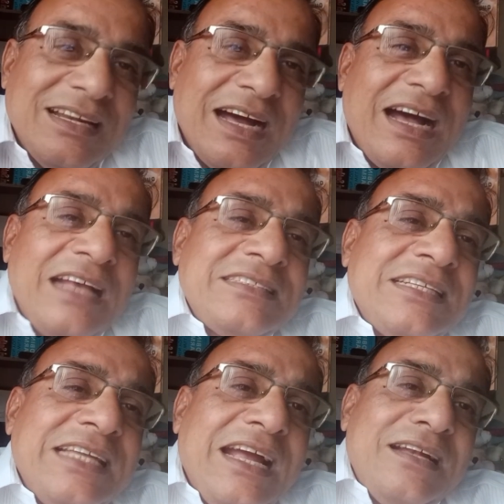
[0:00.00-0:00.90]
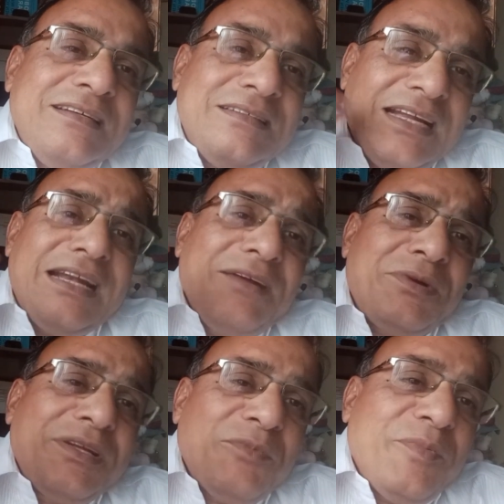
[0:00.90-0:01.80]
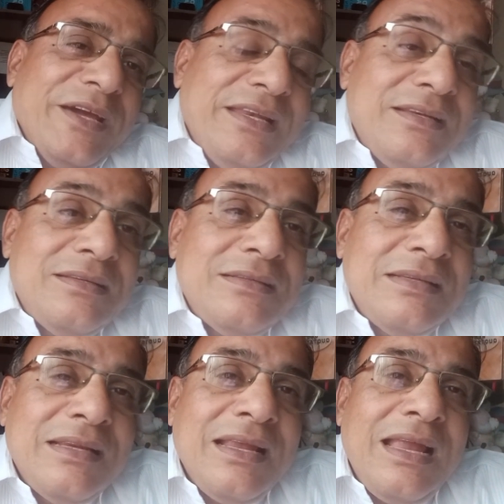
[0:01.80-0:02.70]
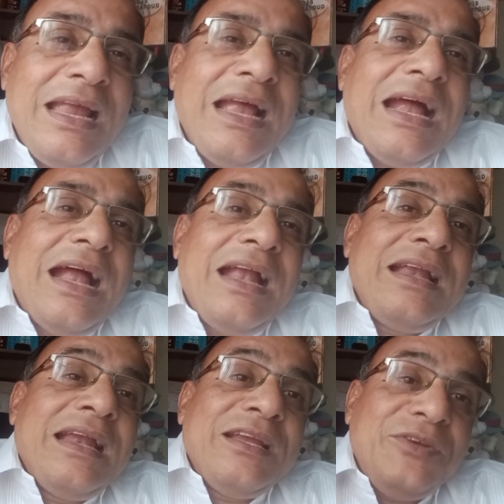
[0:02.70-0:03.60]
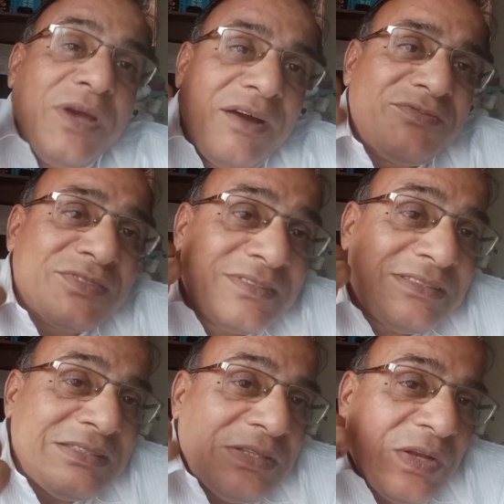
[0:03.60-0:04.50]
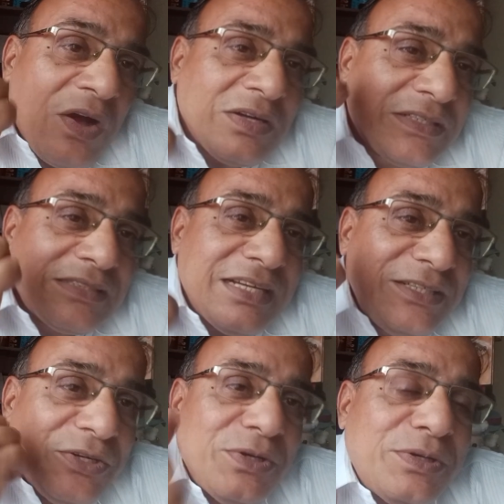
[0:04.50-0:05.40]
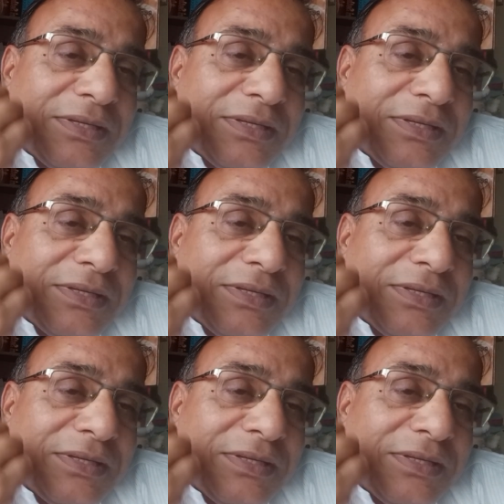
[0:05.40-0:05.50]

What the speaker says: the dad, I want a mobile. You have knocked the door,